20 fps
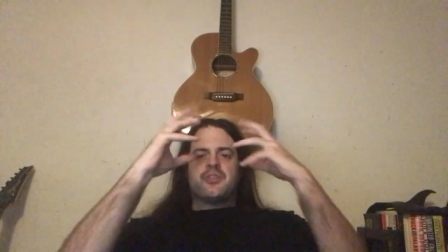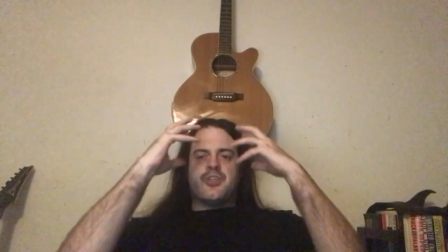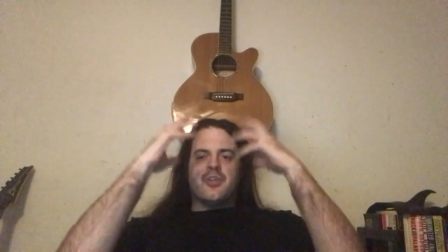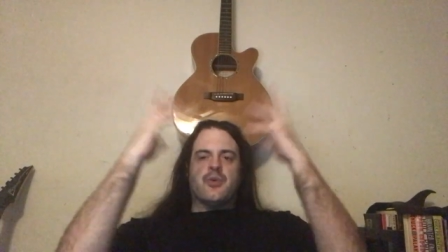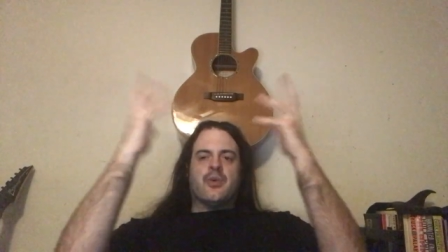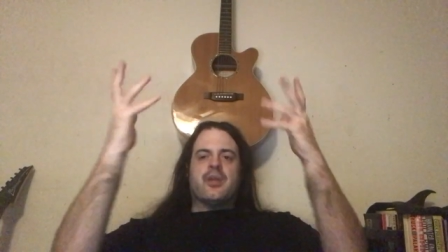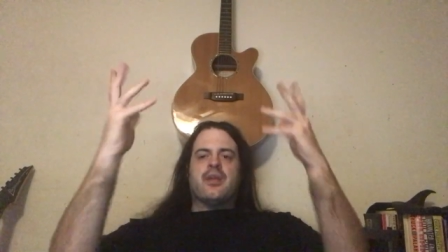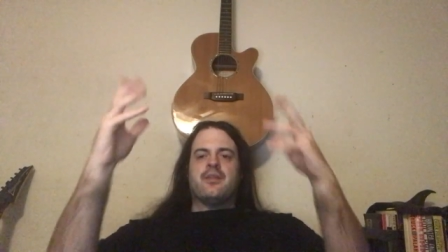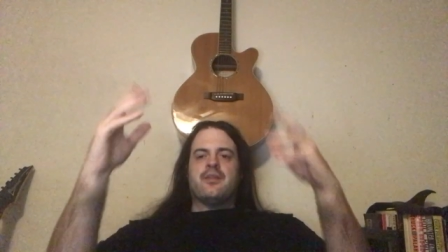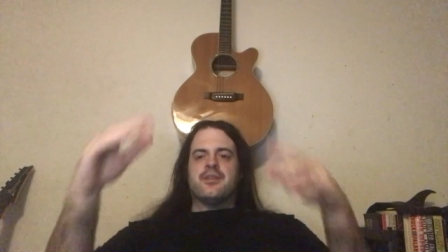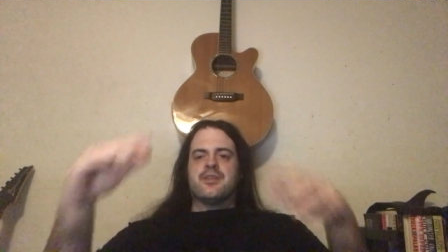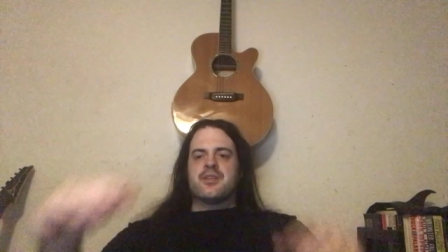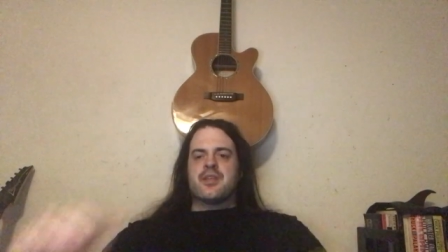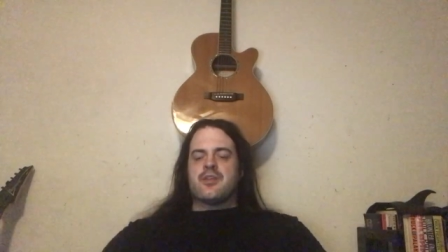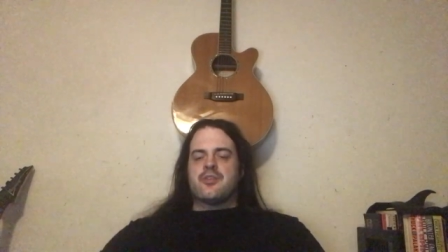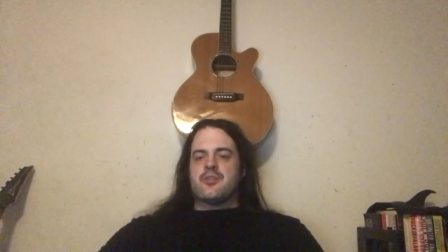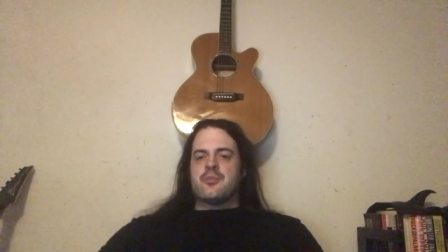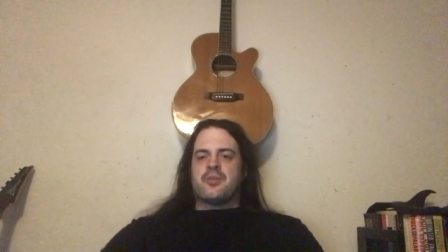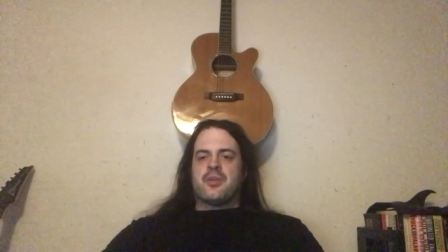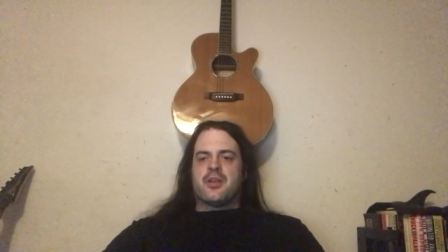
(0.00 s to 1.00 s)
Tui, the
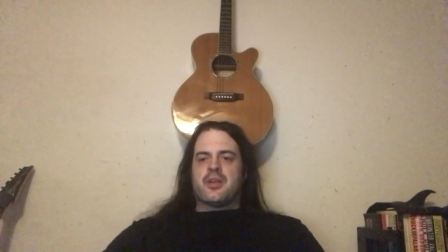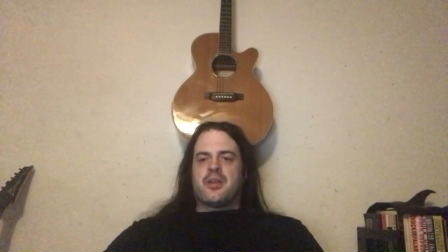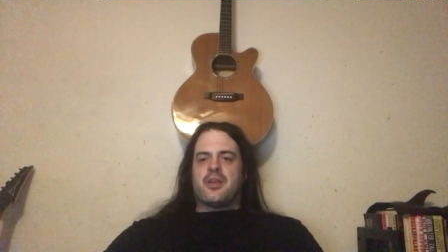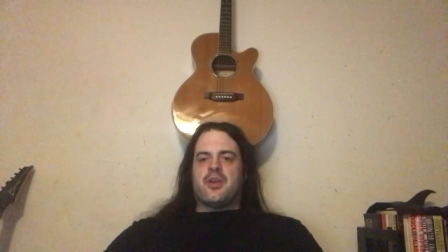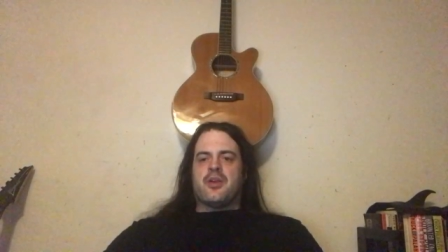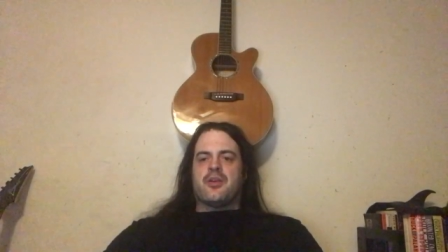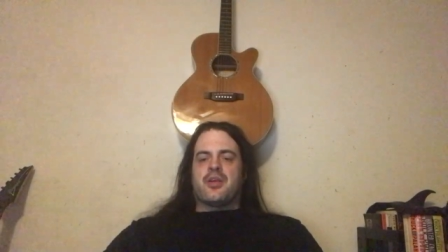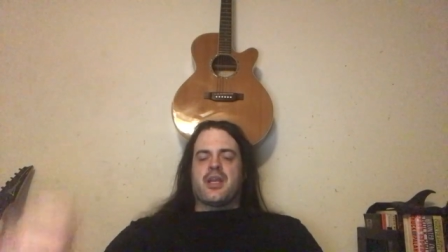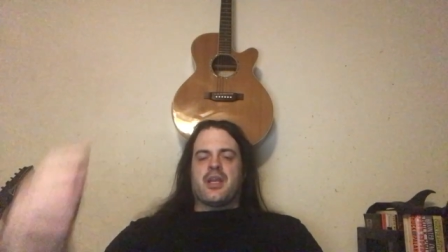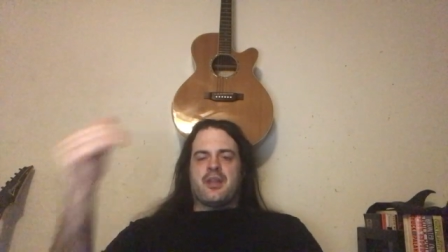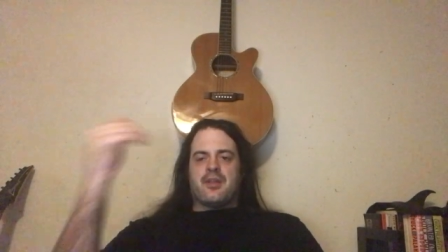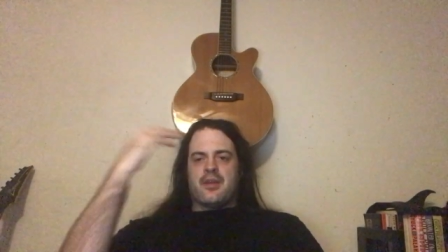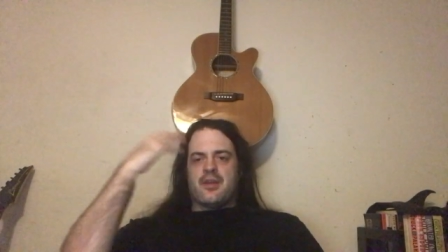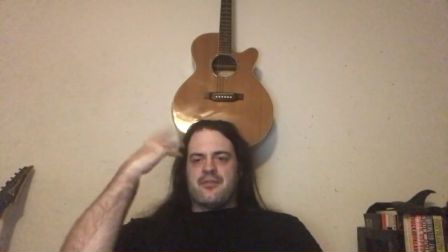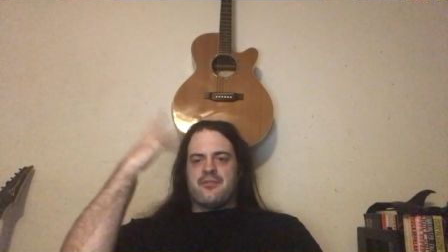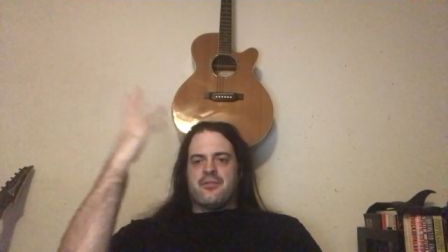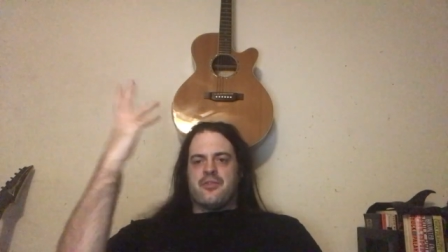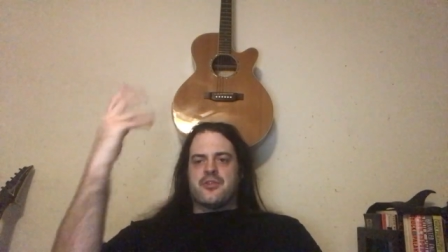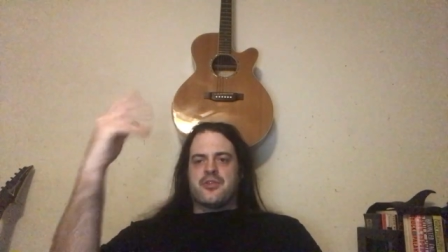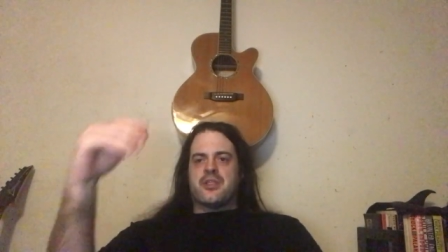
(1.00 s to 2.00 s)
Sandra Bullock character. I can't think
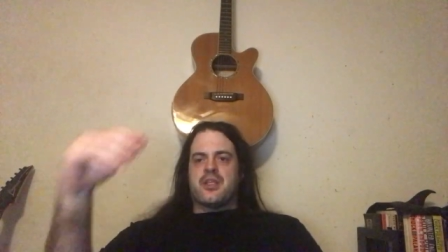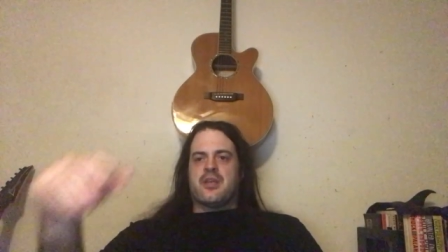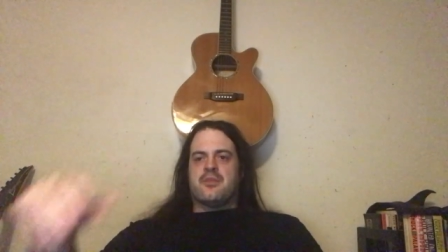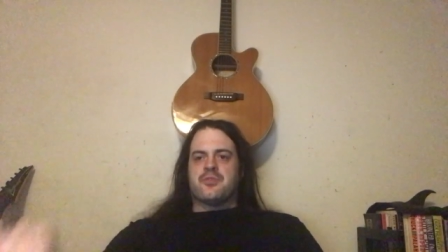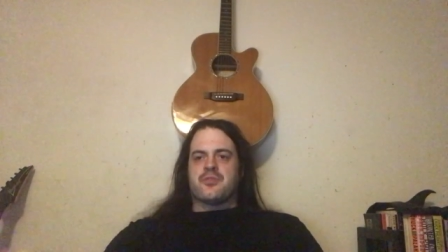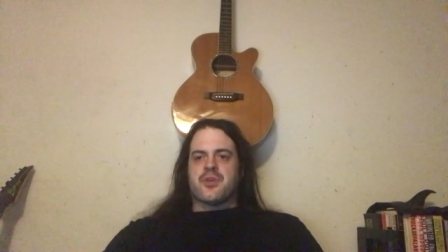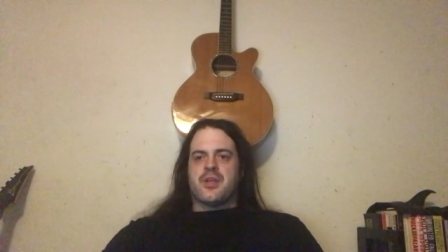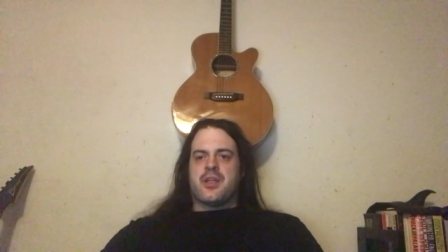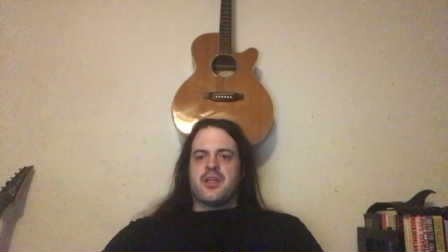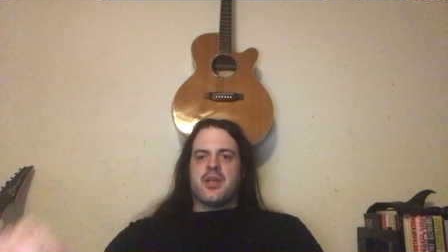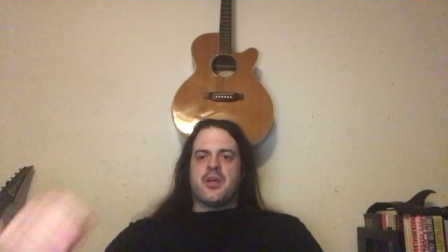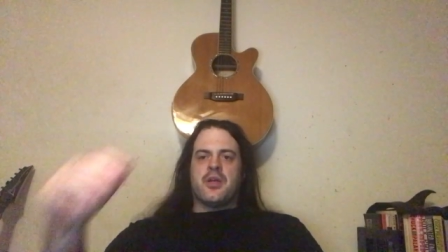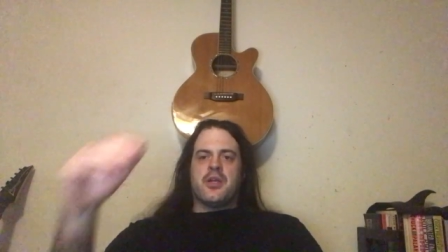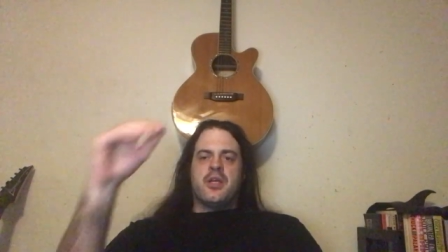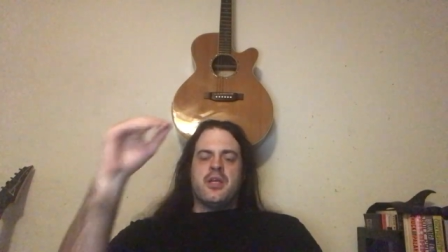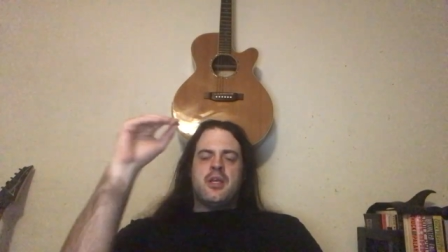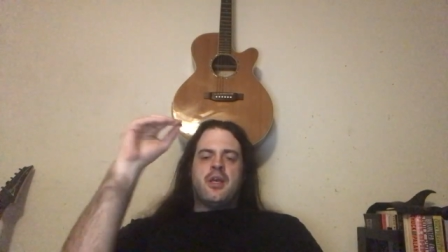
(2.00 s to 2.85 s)
of first names right now.